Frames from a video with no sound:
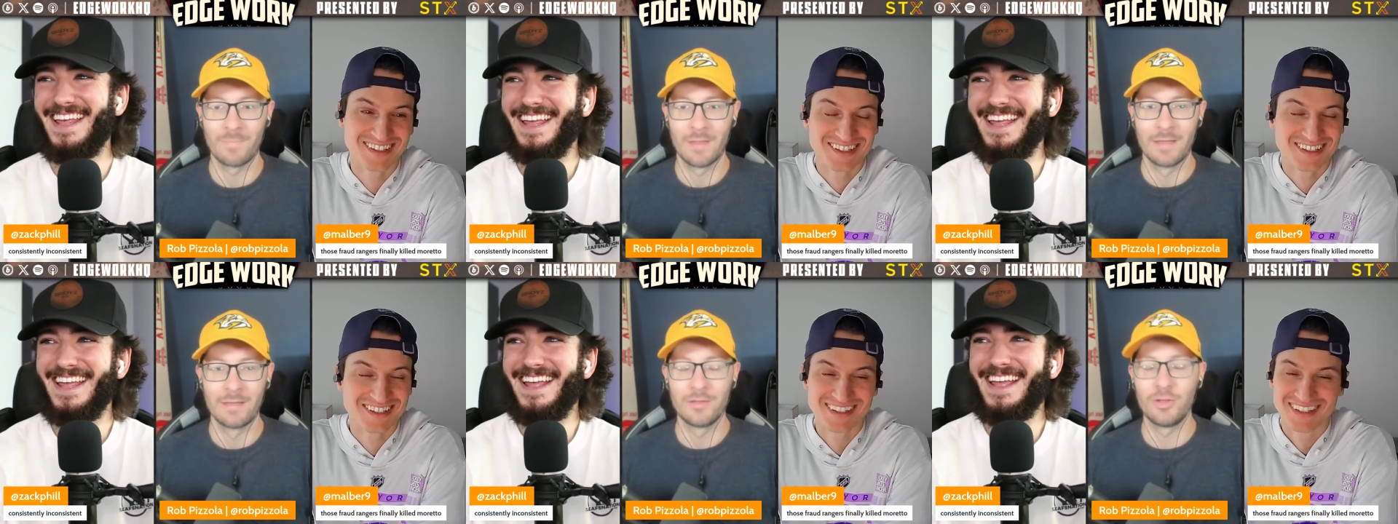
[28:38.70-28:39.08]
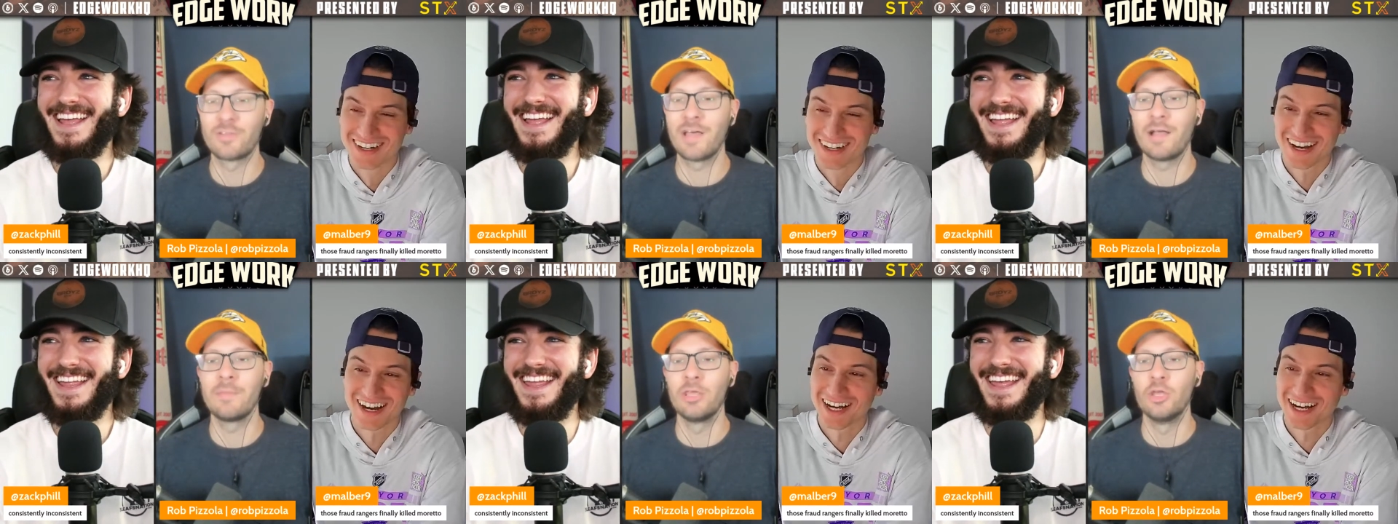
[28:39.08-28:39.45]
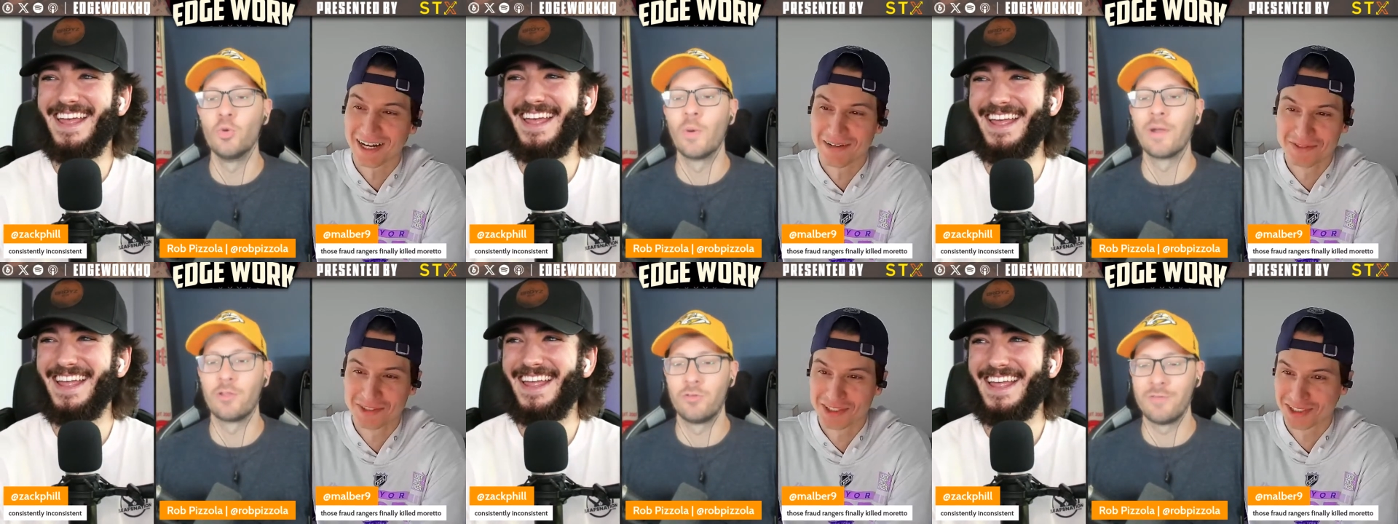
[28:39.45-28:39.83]
Speaker 1: You're telling me you
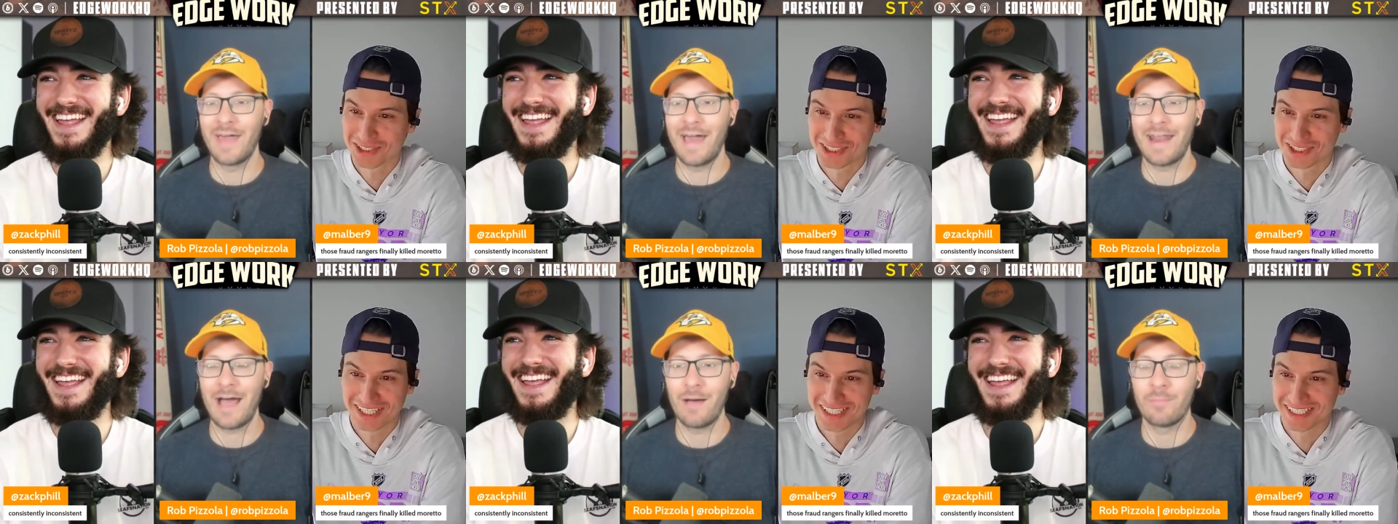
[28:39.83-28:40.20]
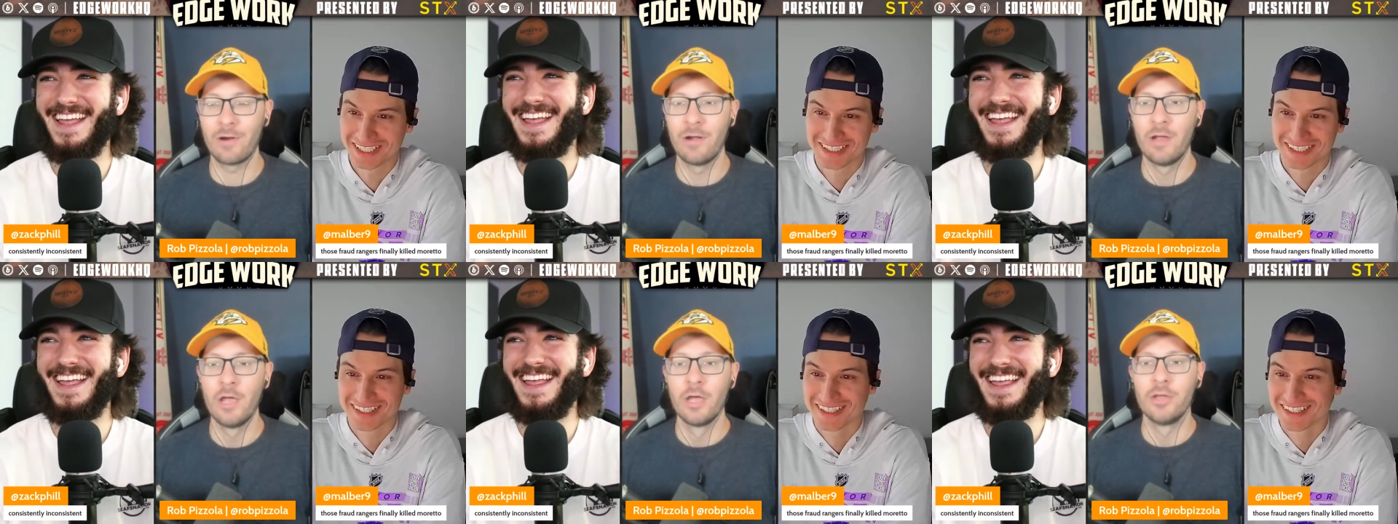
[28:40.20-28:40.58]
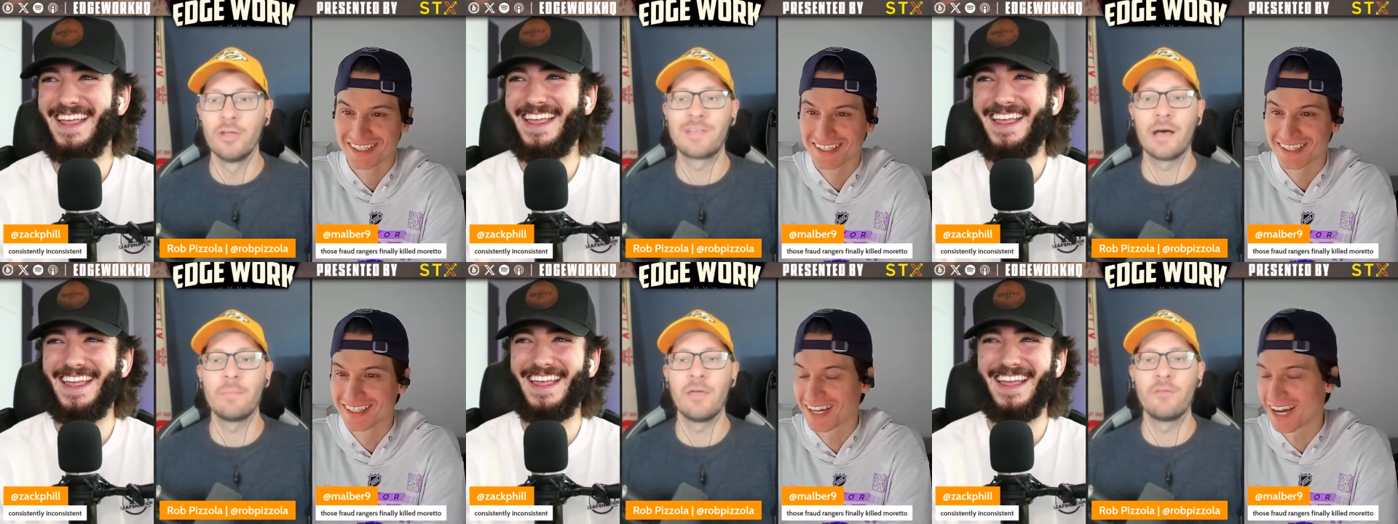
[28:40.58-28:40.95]
wouldn't do that, saying. Alber? You're
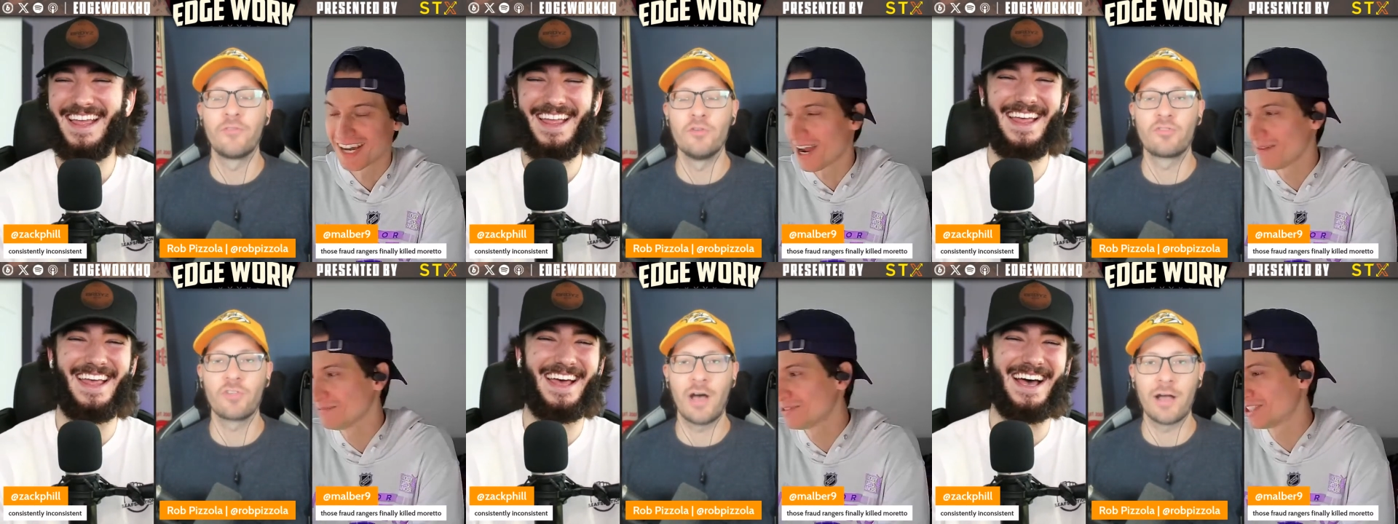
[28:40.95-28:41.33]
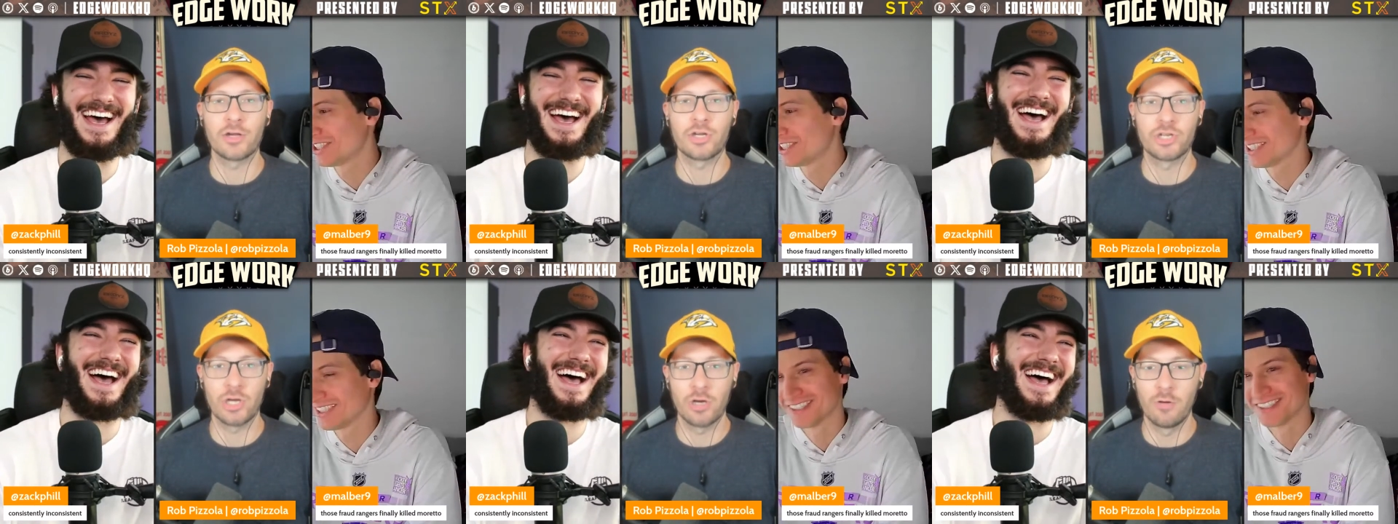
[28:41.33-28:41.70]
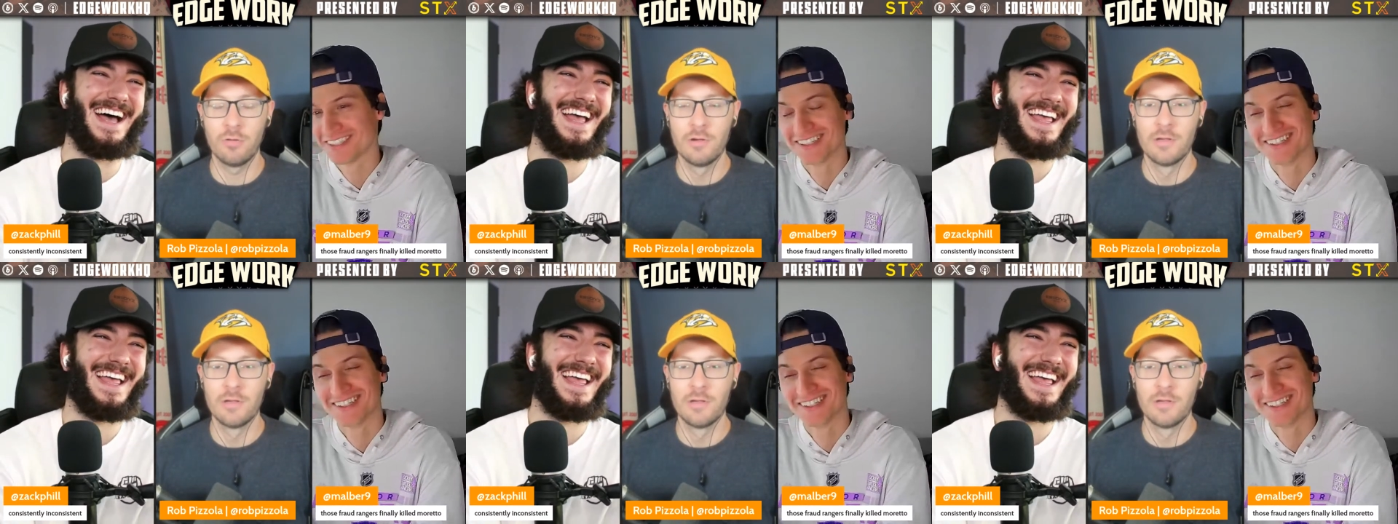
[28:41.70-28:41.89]
telling me if you saw a show